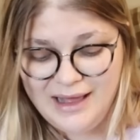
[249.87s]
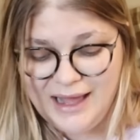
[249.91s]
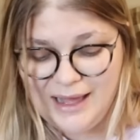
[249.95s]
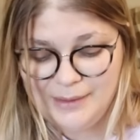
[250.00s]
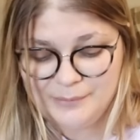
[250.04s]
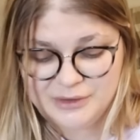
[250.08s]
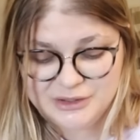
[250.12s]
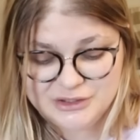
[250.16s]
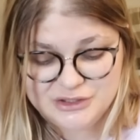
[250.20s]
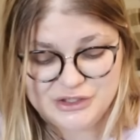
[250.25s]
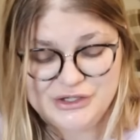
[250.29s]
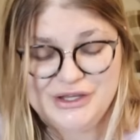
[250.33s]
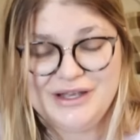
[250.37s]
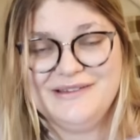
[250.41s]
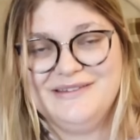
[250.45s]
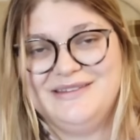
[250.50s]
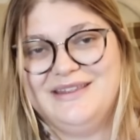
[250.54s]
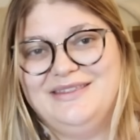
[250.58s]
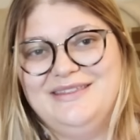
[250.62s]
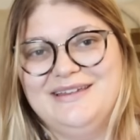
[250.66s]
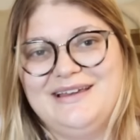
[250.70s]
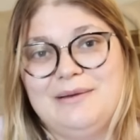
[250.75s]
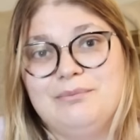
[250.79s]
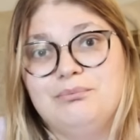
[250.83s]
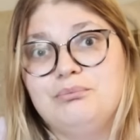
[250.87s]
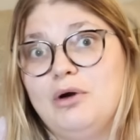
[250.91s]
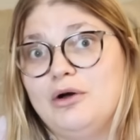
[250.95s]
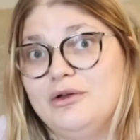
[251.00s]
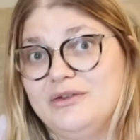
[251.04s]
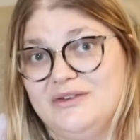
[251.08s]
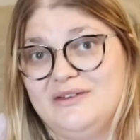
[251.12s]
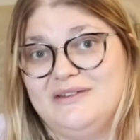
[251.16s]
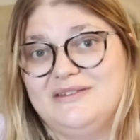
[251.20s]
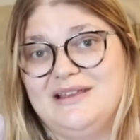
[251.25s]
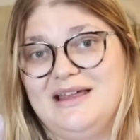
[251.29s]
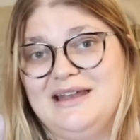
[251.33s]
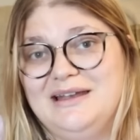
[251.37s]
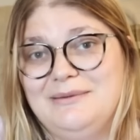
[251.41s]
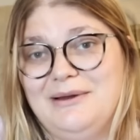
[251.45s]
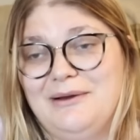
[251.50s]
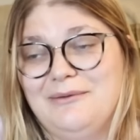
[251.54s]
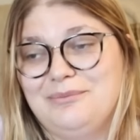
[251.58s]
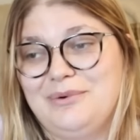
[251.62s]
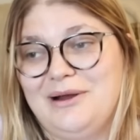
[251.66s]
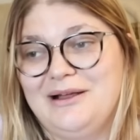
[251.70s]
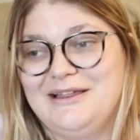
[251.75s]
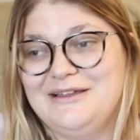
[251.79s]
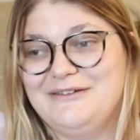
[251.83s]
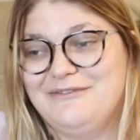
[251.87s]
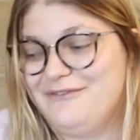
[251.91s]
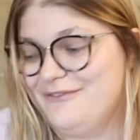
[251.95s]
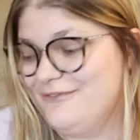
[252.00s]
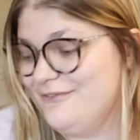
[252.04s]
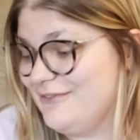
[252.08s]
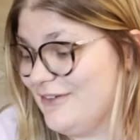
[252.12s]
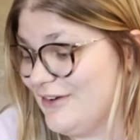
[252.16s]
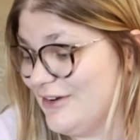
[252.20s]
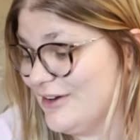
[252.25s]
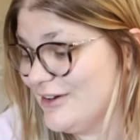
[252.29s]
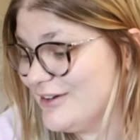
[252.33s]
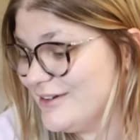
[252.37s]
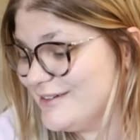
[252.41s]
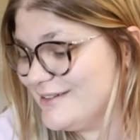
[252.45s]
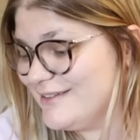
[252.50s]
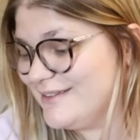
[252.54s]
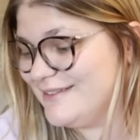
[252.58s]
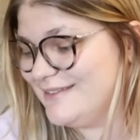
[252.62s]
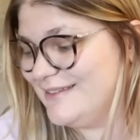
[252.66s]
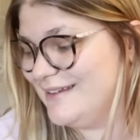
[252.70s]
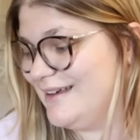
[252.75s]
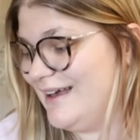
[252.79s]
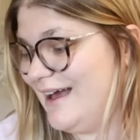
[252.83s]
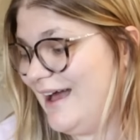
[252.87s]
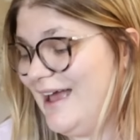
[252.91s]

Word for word: I'm gonna show you guys the thing I'm most excited about probably first.